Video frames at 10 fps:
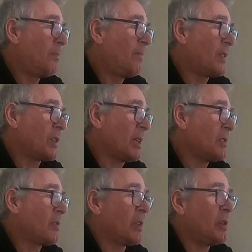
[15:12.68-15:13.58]

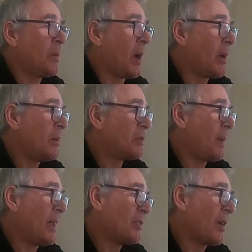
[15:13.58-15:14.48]
Fittings for the new hose,
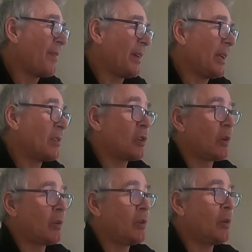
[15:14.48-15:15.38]
banjo fittings,
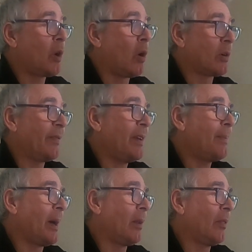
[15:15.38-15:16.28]
new cog to
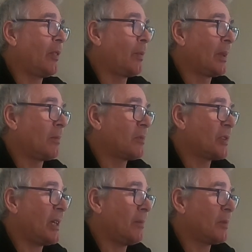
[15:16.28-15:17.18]
V-belt. The one that was
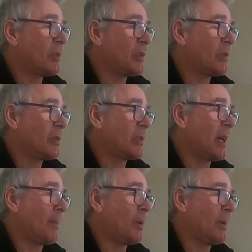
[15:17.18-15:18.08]
there was
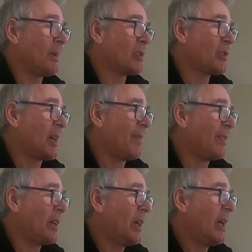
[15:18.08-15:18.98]
pretty much
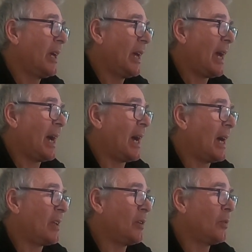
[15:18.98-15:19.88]
stuffed.
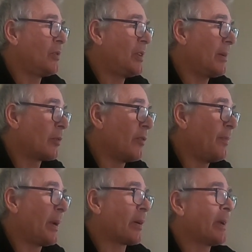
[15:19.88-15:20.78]
New deck groove
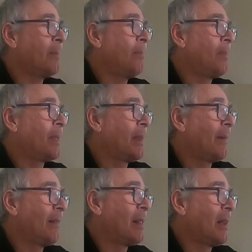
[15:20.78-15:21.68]
bearing,
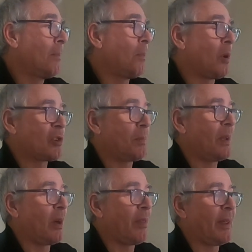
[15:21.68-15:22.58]

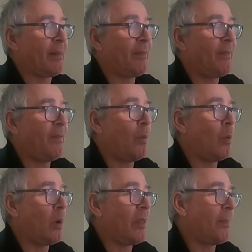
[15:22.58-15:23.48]
possibly I think
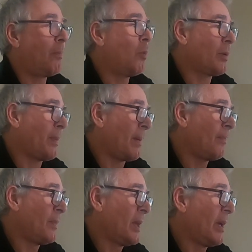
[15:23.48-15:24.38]
for the water pump.